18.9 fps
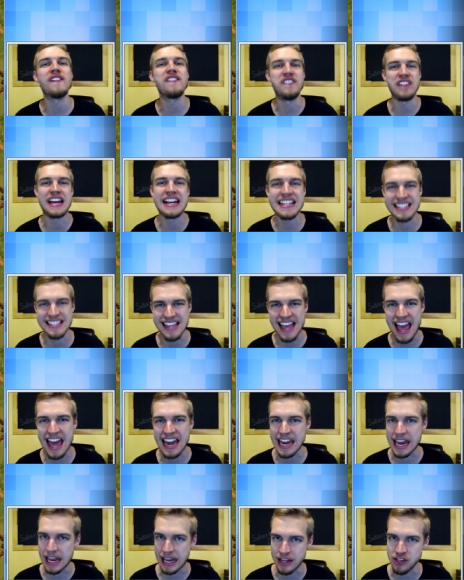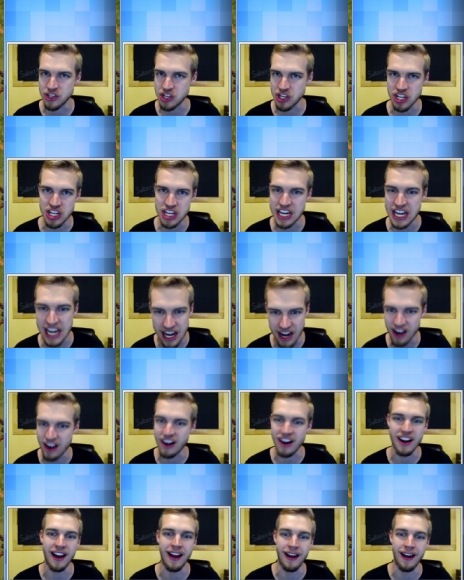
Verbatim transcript: Fix That Engineer.